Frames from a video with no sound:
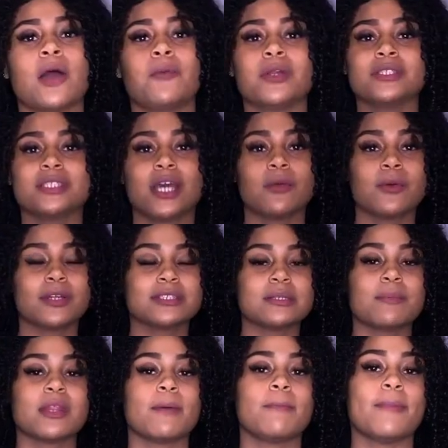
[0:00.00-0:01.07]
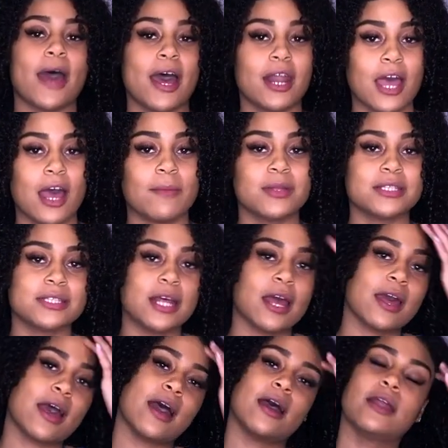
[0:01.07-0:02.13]
I wanted to get rid of some of the bad habits that I
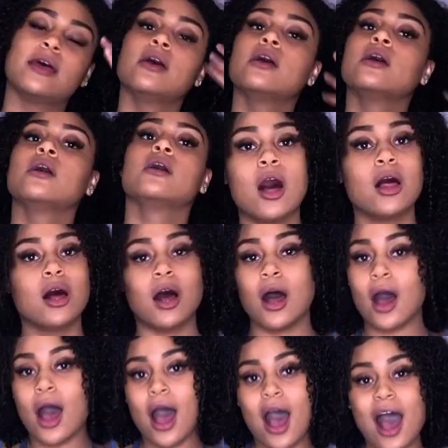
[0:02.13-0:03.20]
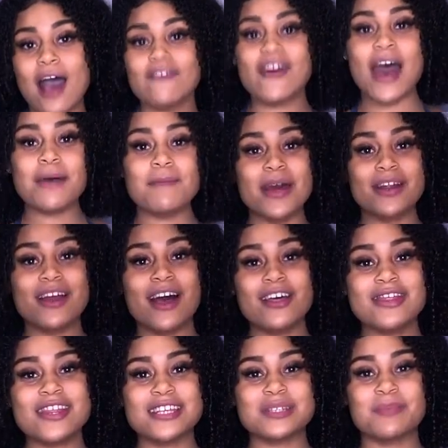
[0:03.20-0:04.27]
had. I've had better
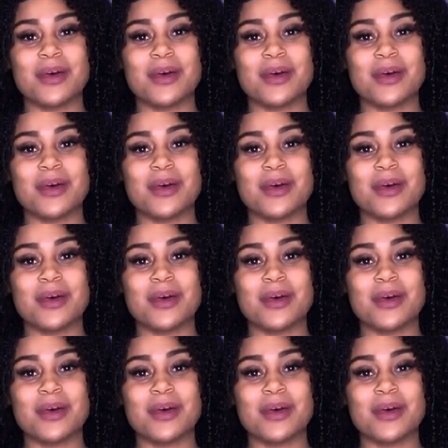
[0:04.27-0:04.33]
health this